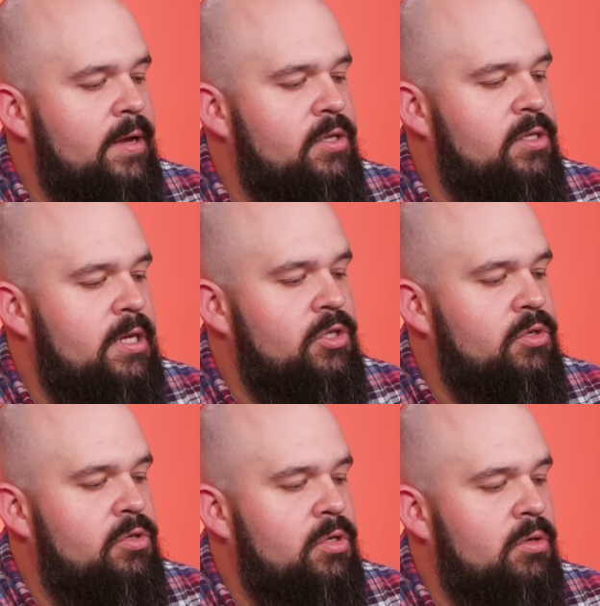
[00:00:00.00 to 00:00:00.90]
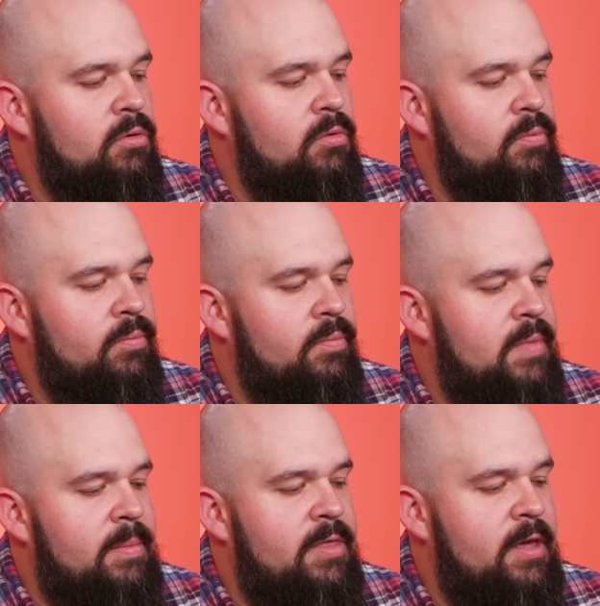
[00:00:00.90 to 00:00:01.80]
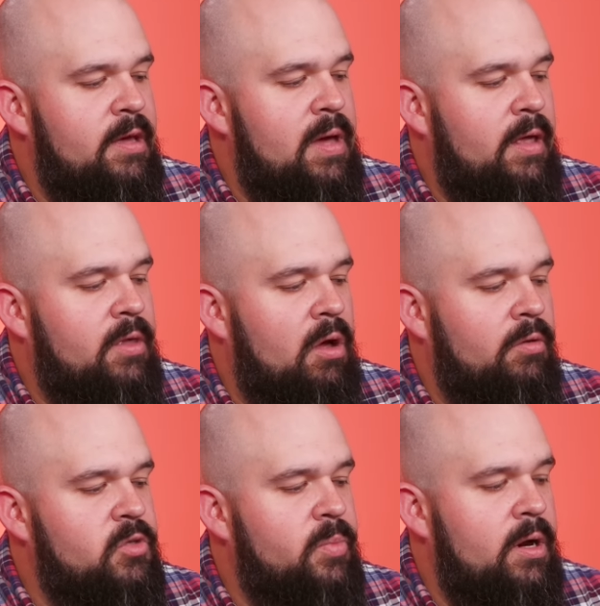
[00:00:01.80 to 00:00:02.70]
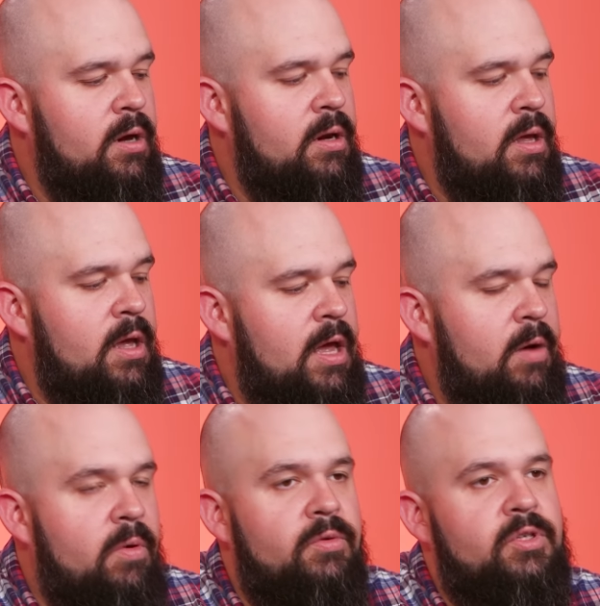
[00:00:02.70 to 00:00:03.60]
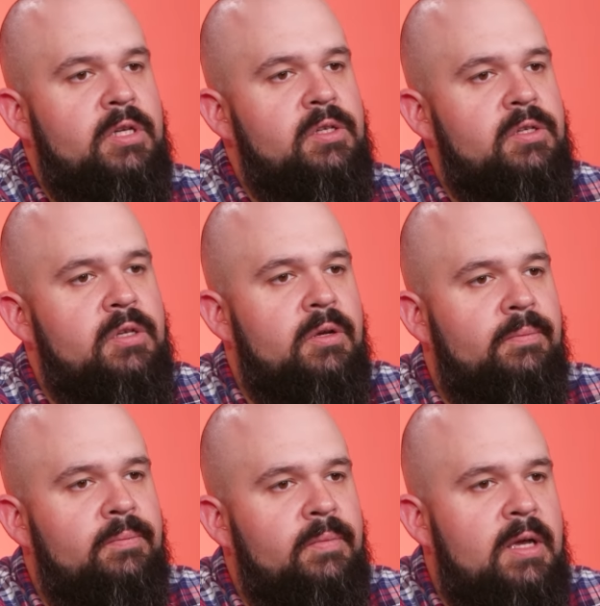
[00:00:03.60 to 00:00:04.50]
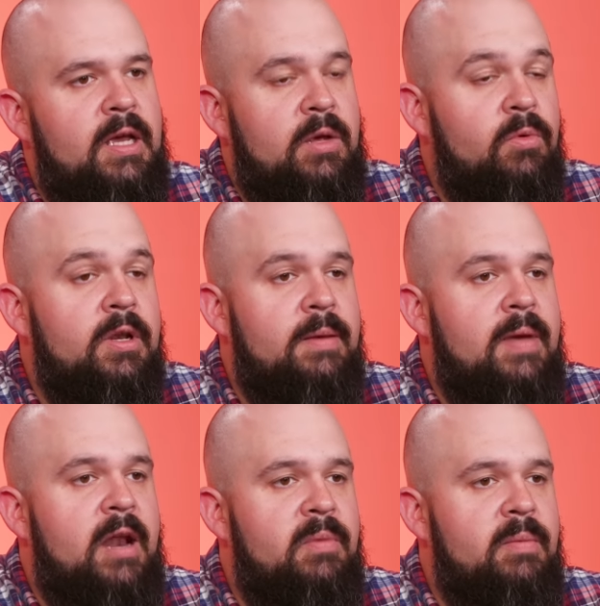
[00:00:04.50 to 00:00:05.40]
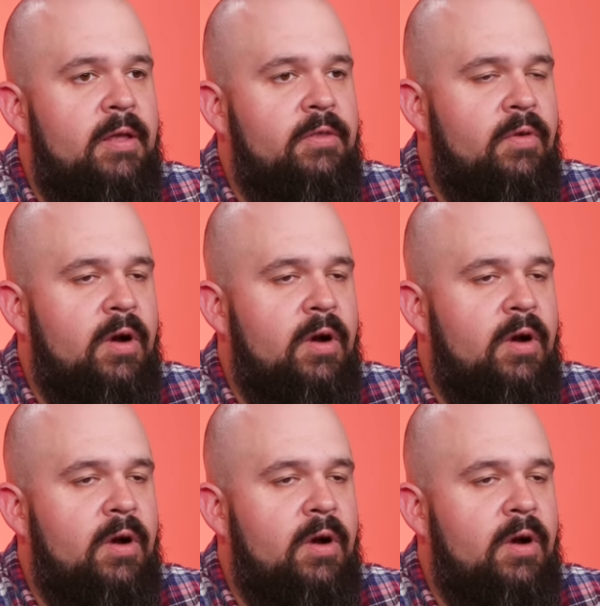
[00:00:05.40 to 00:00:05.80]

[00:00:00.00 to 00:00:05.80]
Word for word: I just need you to maybe think about the Holy Spirit and what would Jesus do? And he wouldn't get mad at me about the